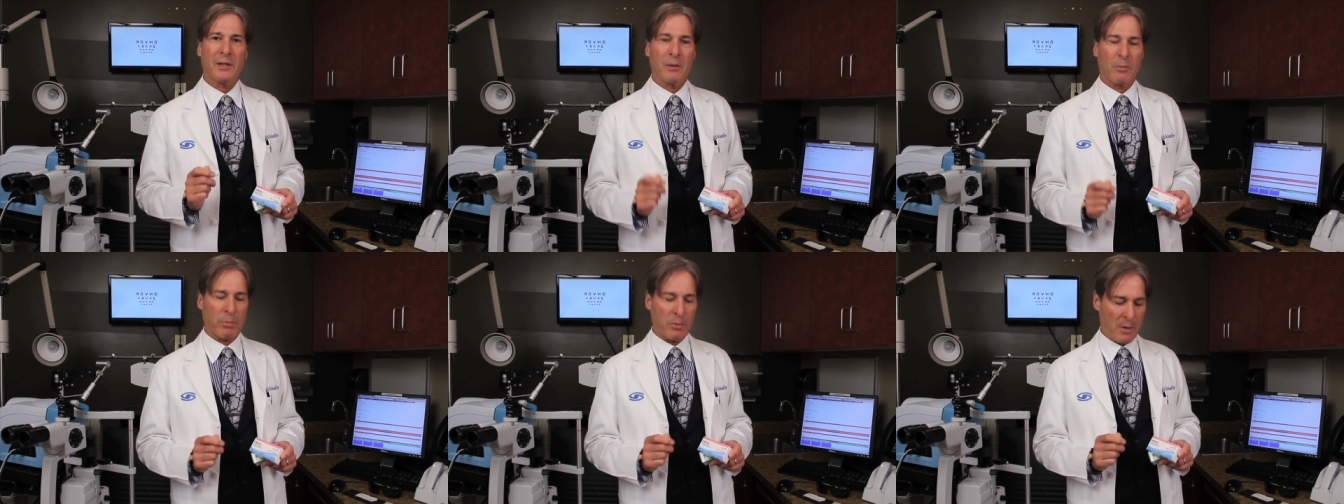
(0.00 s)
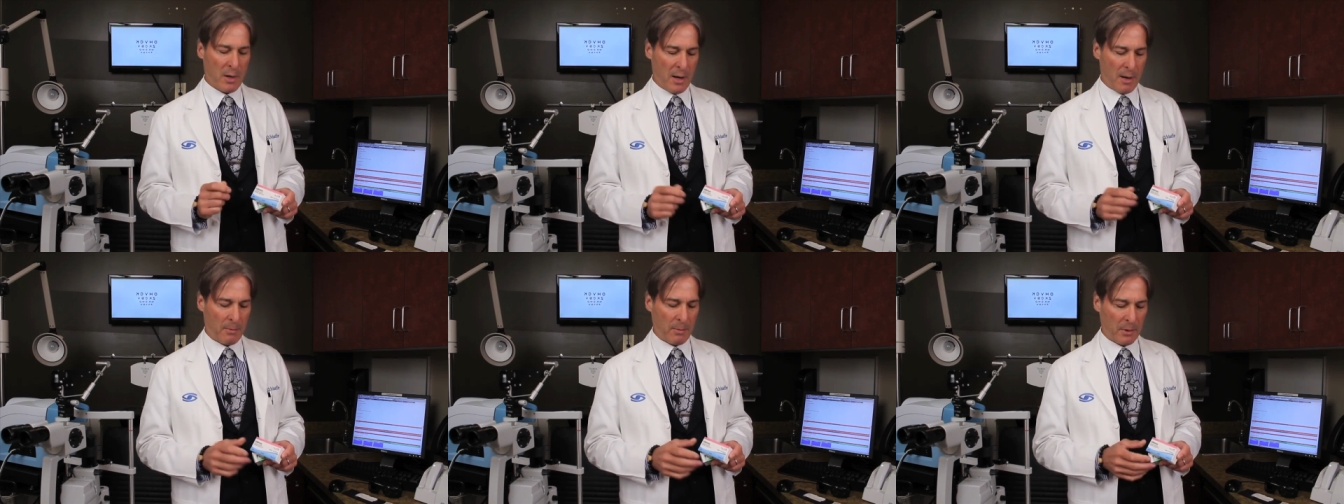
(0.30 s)
the
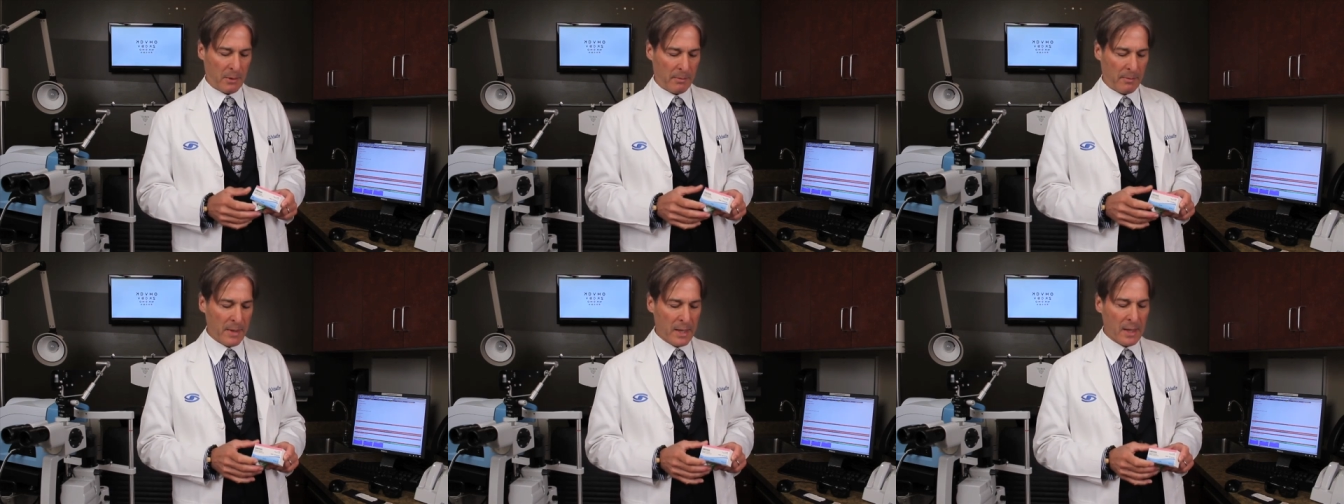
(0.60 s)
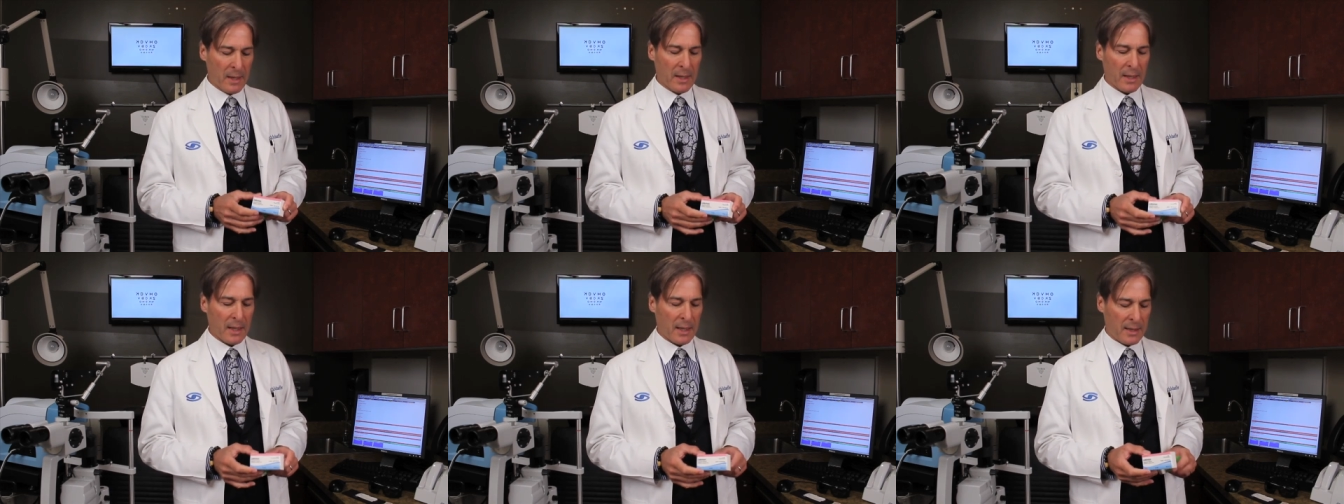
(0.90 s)
problem.
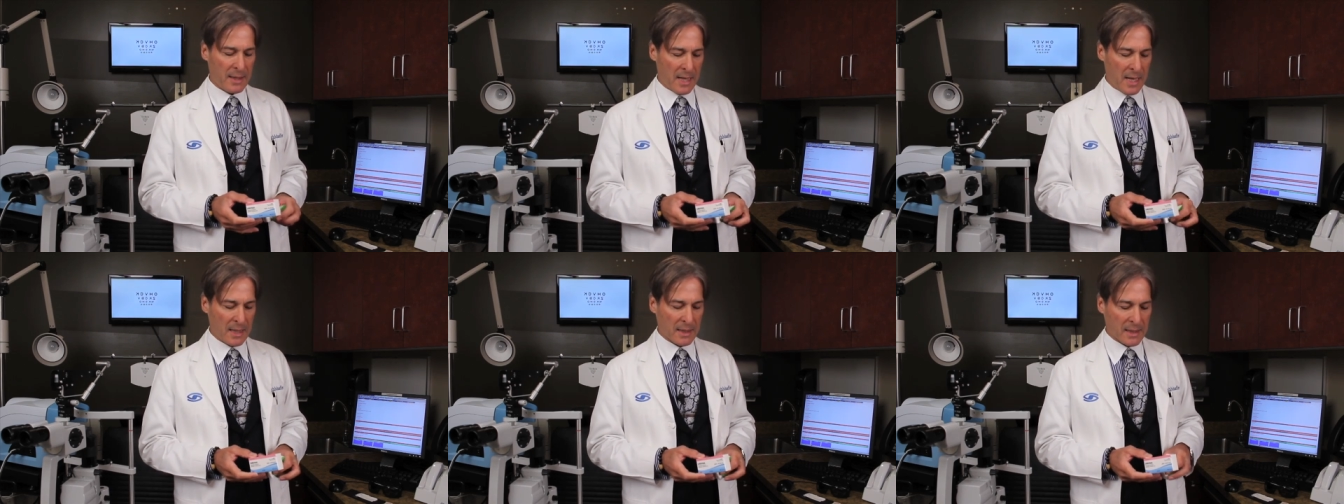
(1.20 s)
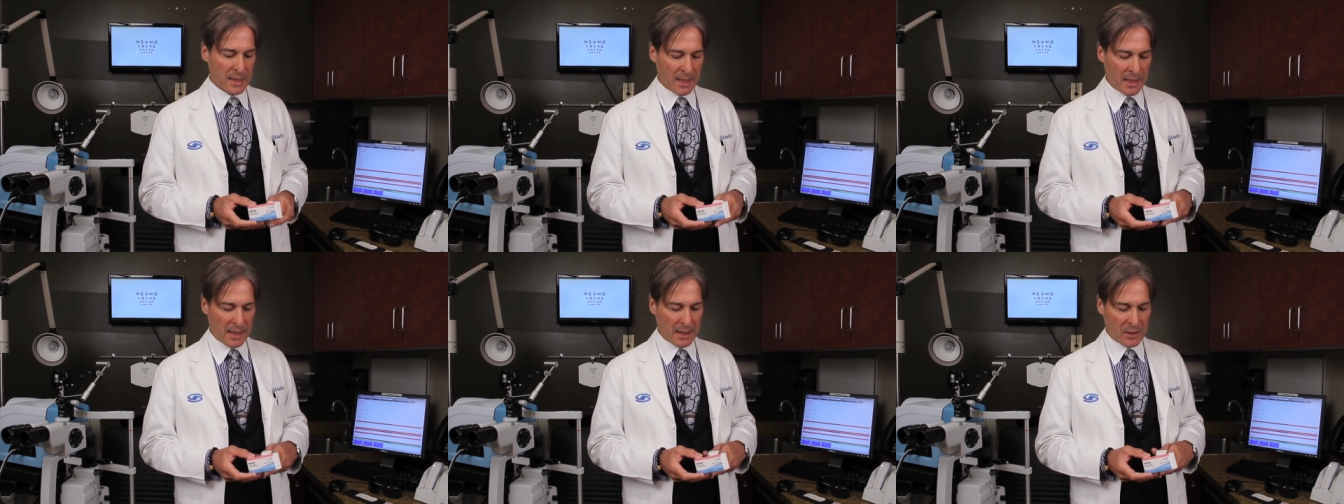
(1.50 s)
And that
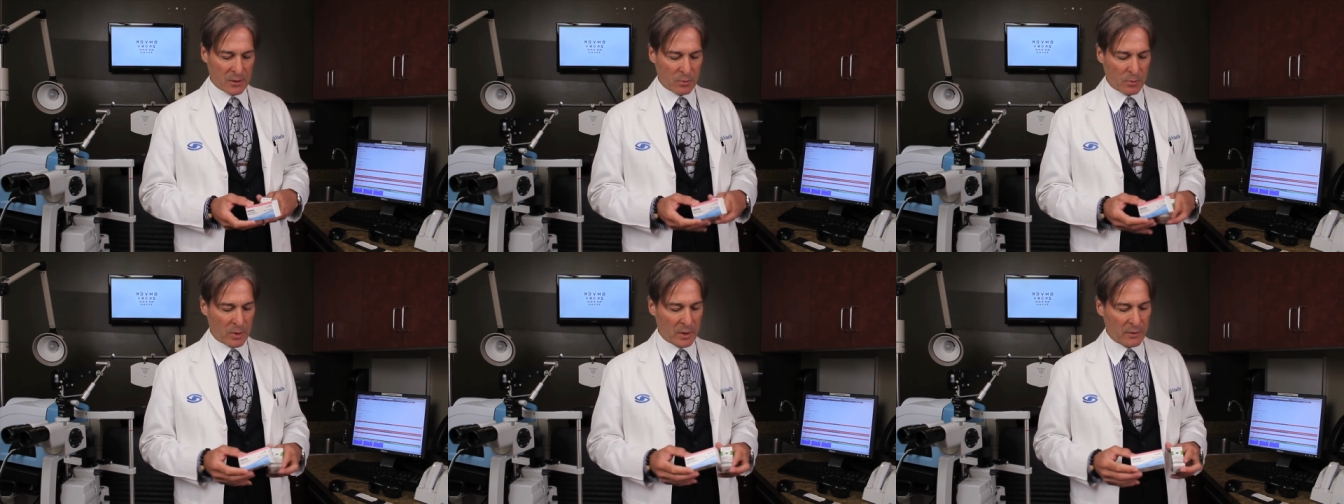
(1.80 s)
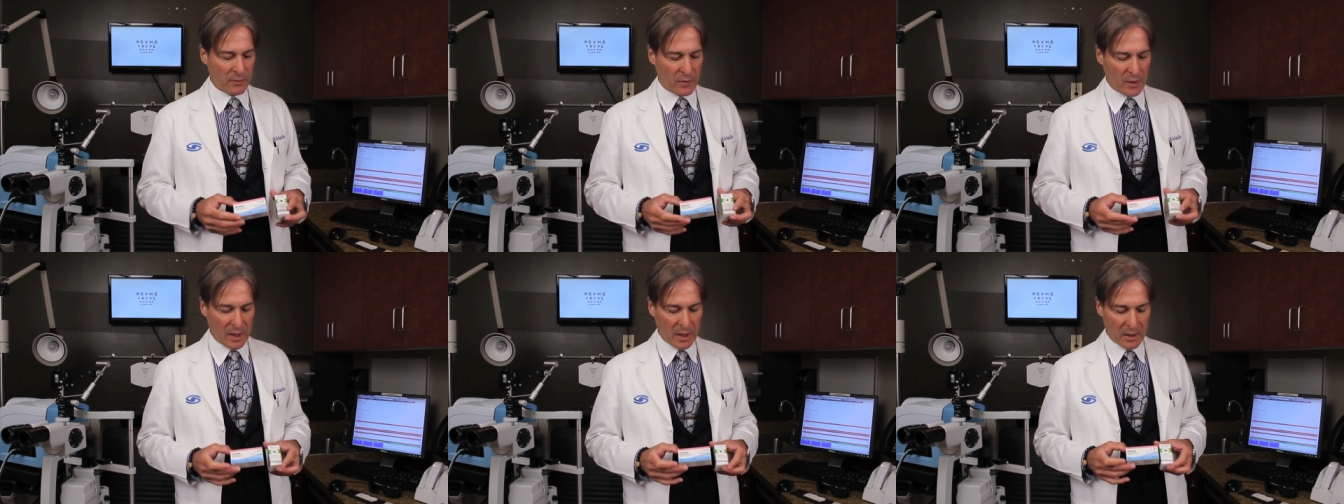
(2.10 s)
takes one
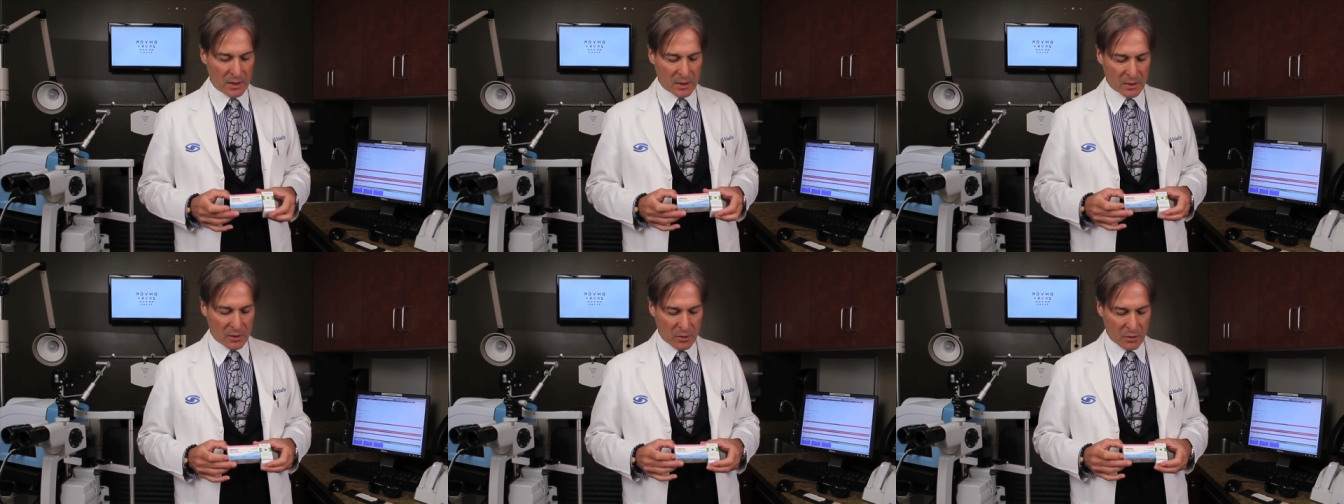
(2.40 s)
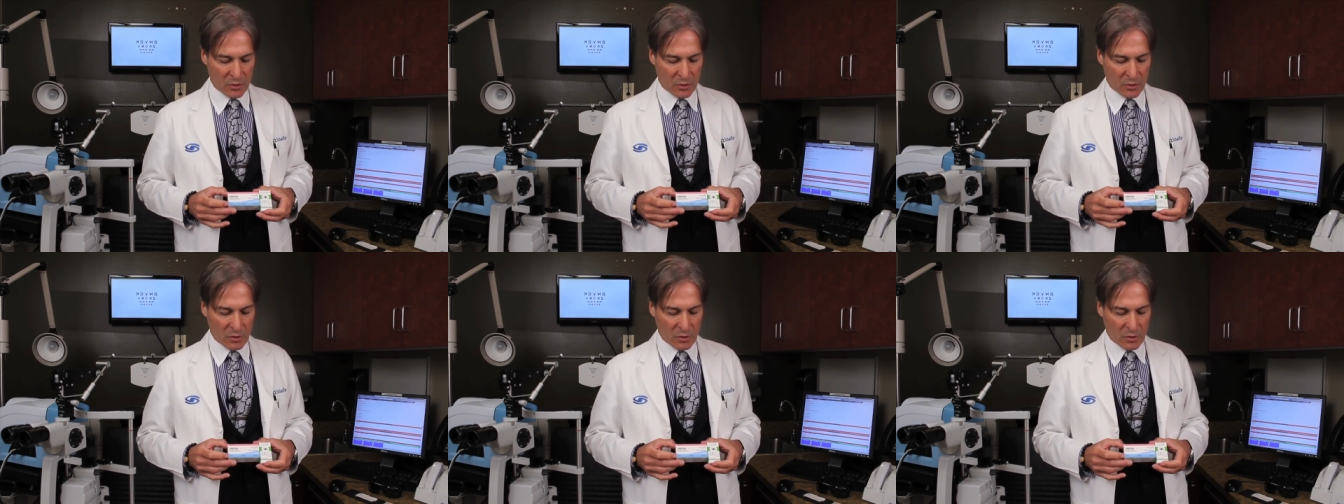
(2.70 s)
of these